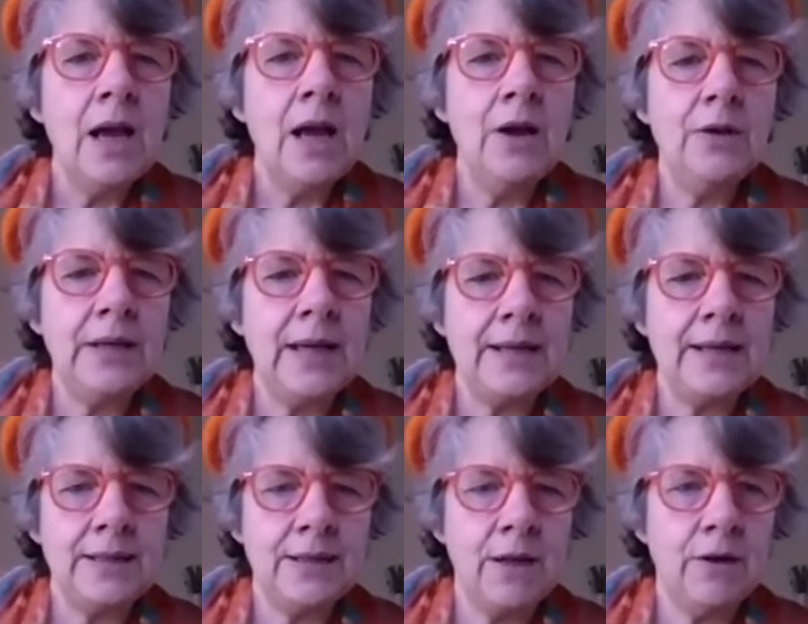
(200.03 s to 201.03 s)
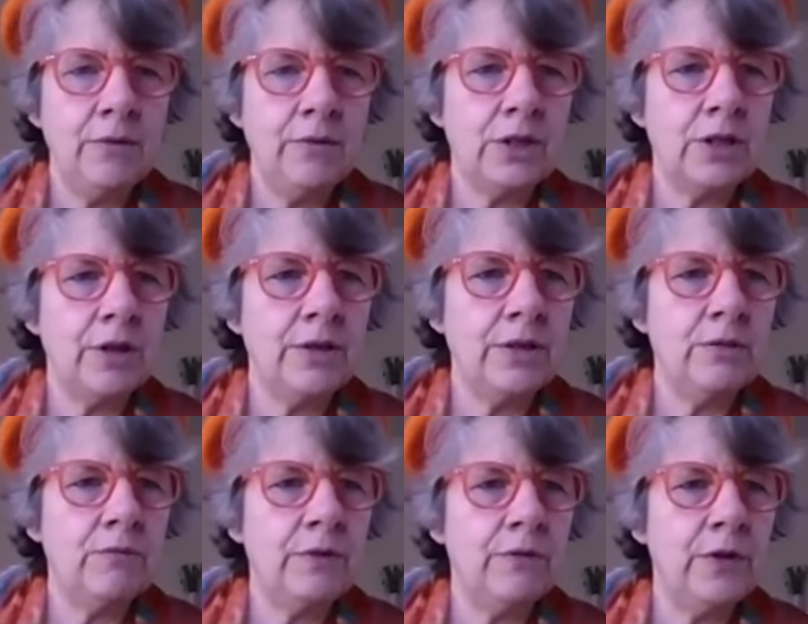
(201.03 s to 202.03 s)
Okay, so just going to
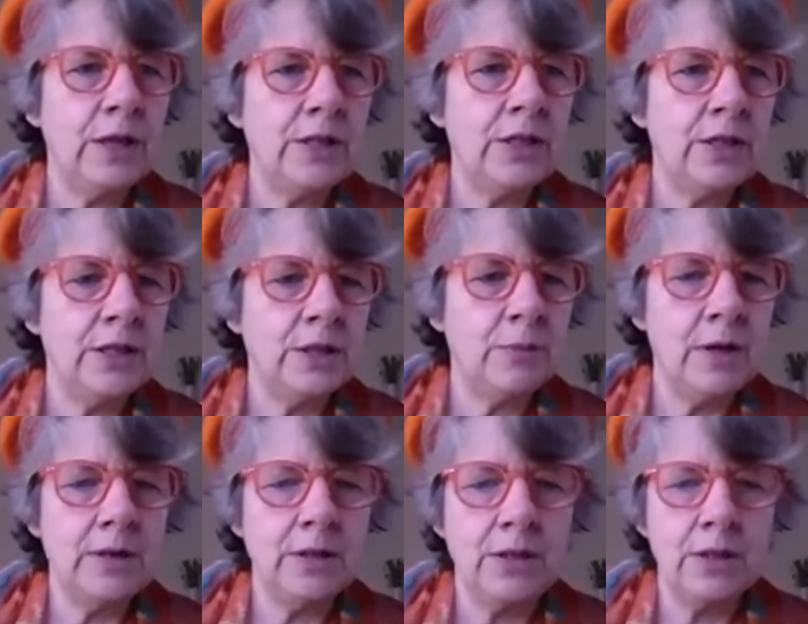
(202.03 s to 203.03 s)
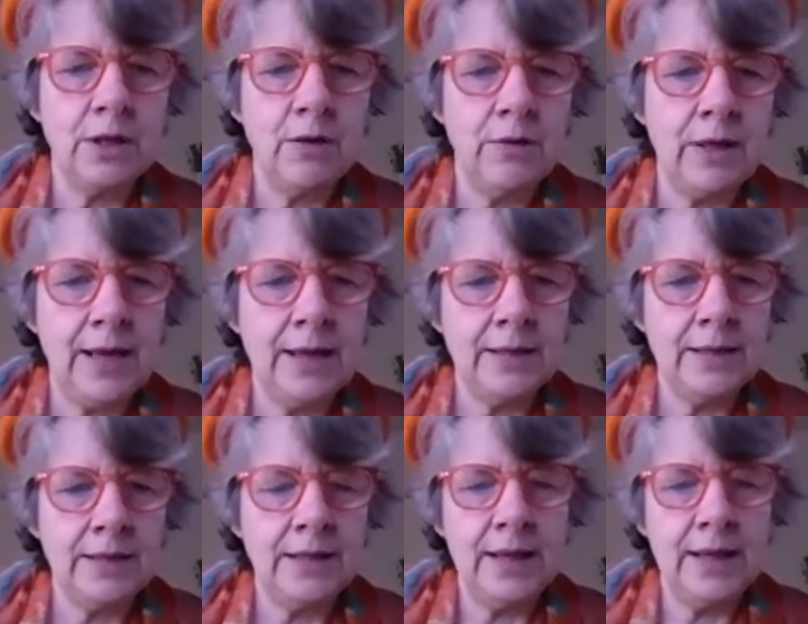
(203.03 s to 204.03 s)
refresh this one so that I can
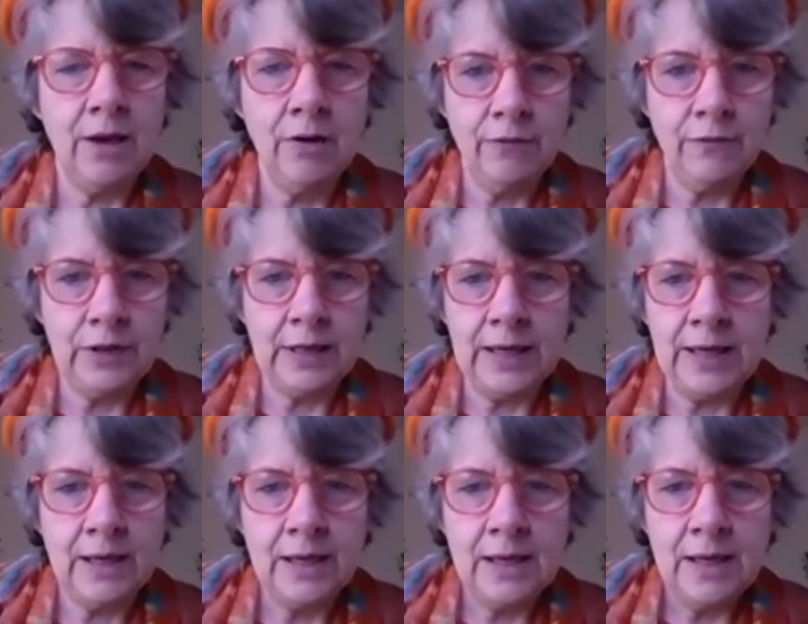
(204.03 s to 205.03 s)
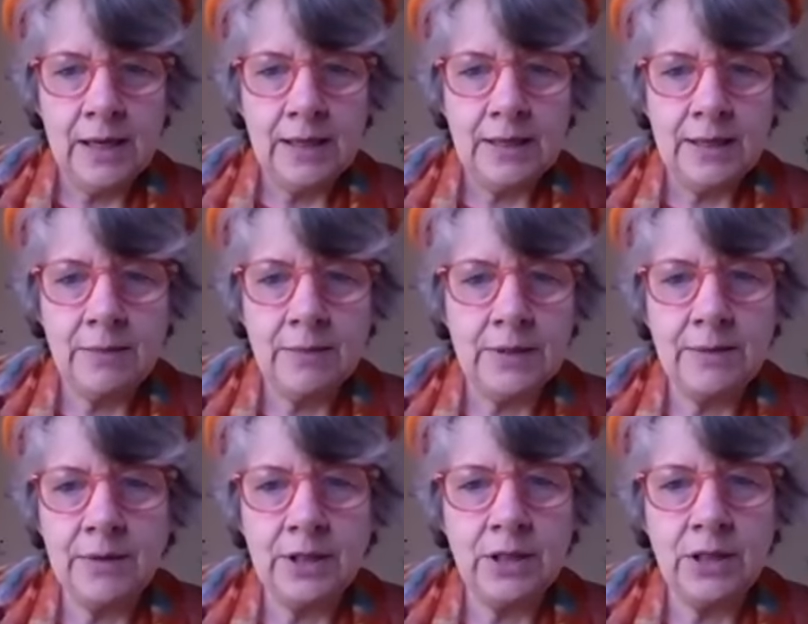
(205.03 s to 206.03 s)
see, hopefully, it
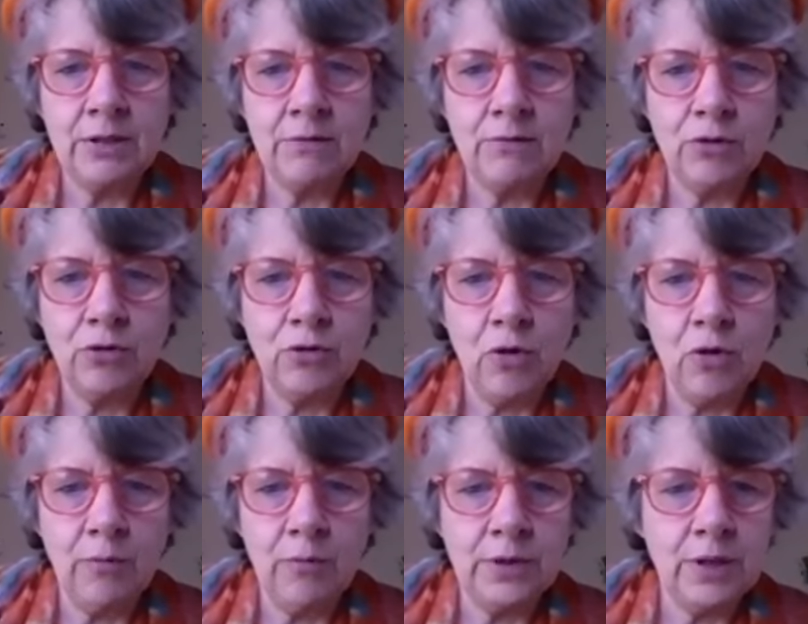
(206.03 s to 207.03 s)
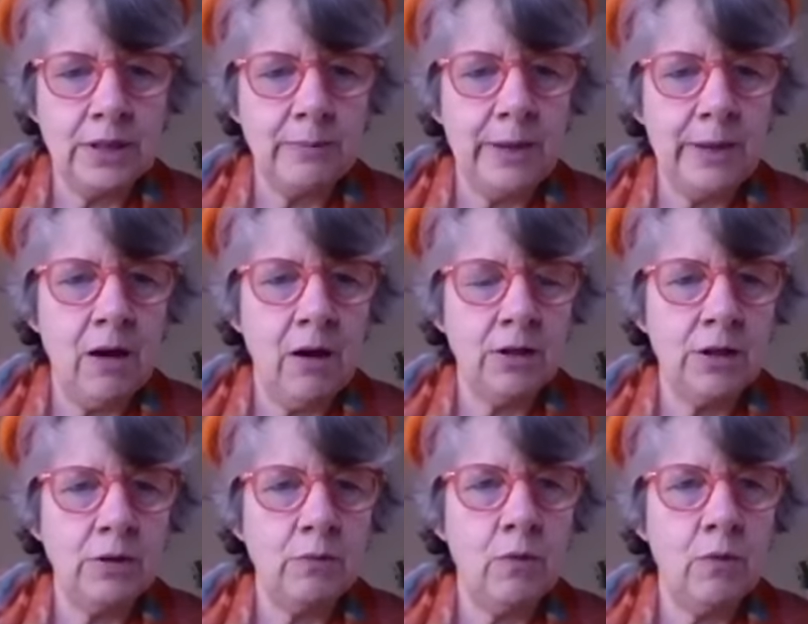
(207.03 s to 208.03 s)
tends to just stop, so it's a bit hard
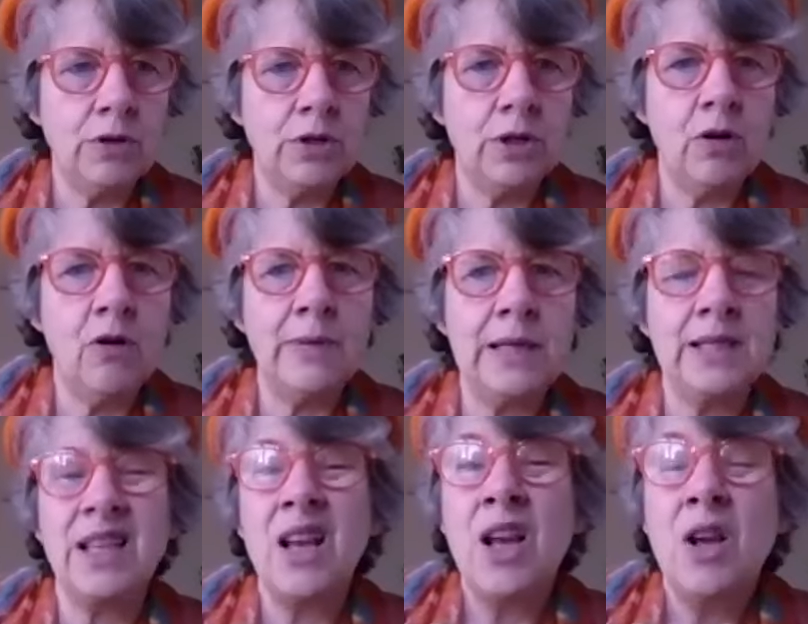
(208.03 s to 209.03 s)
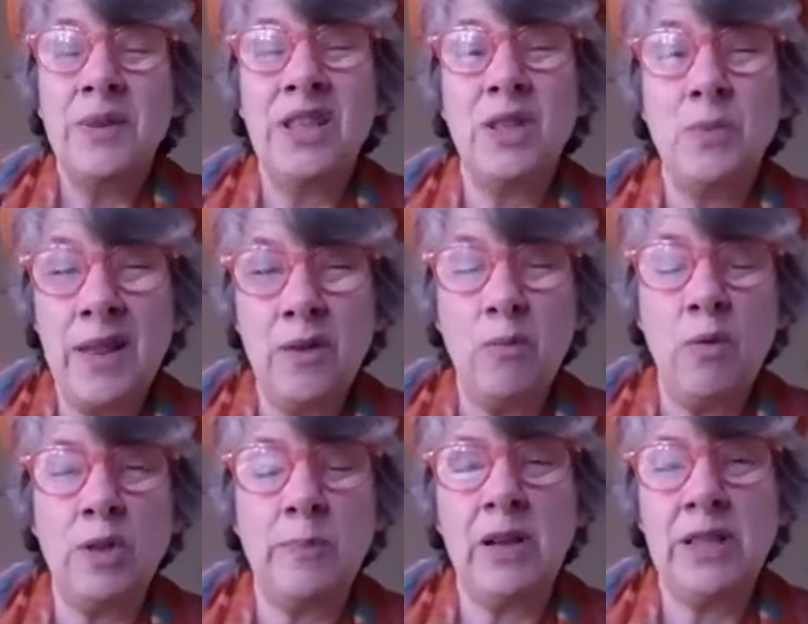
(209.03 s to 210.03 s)
to watch the comments, which is where the
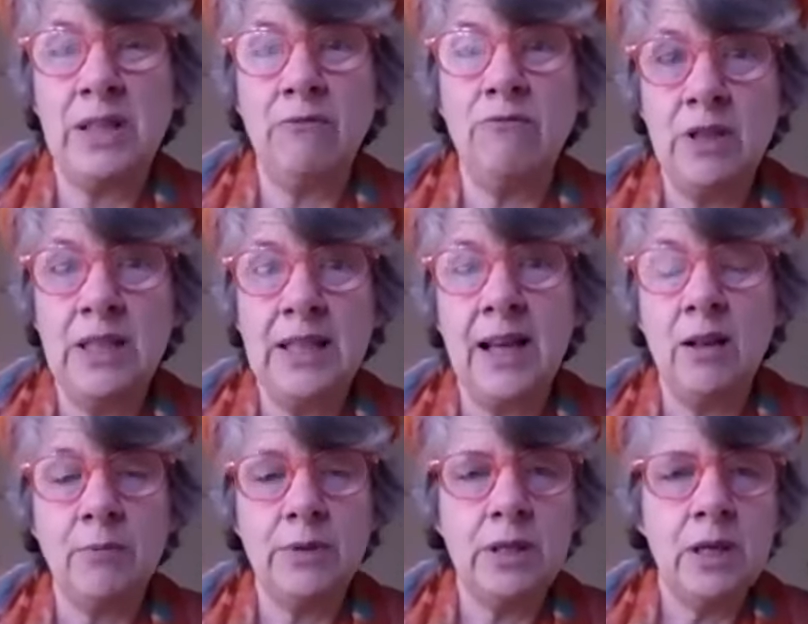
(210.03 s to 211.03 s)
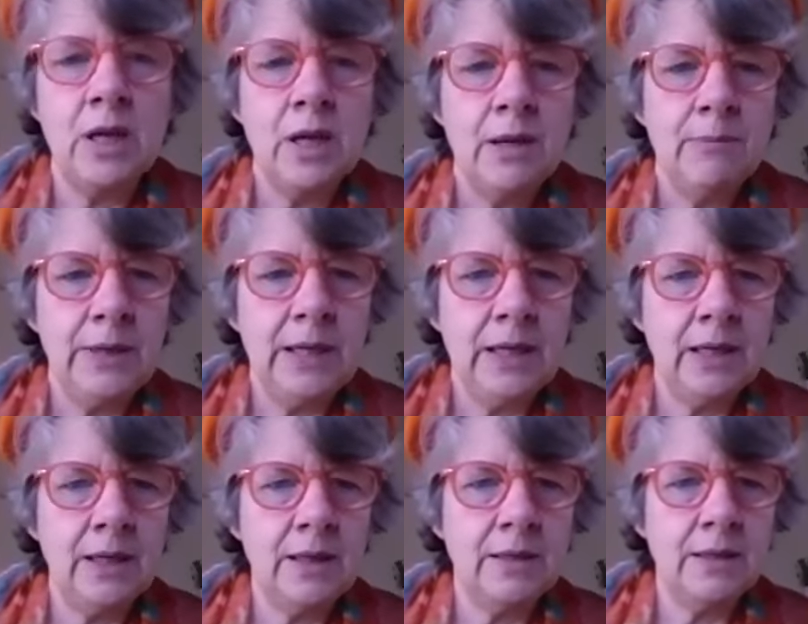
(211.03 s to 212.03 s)
watch party really helps,
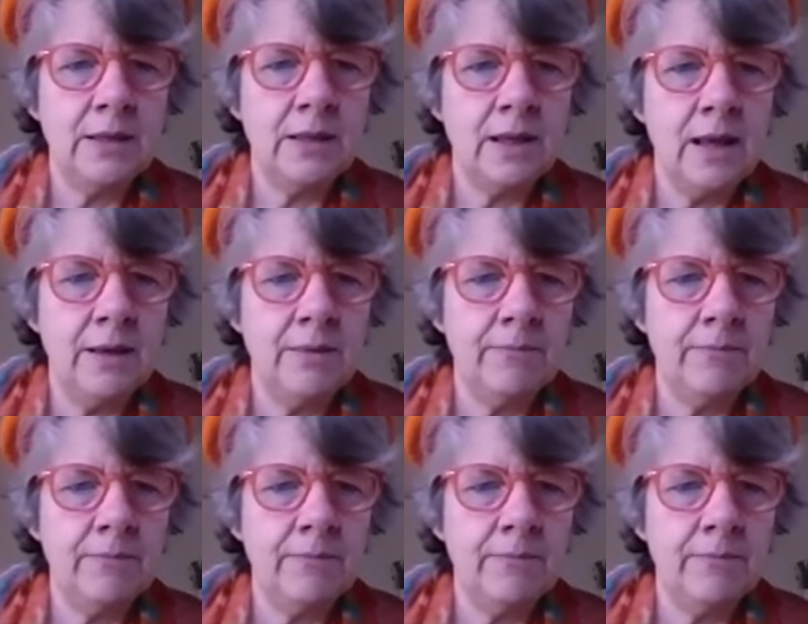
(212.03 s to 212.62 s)
because I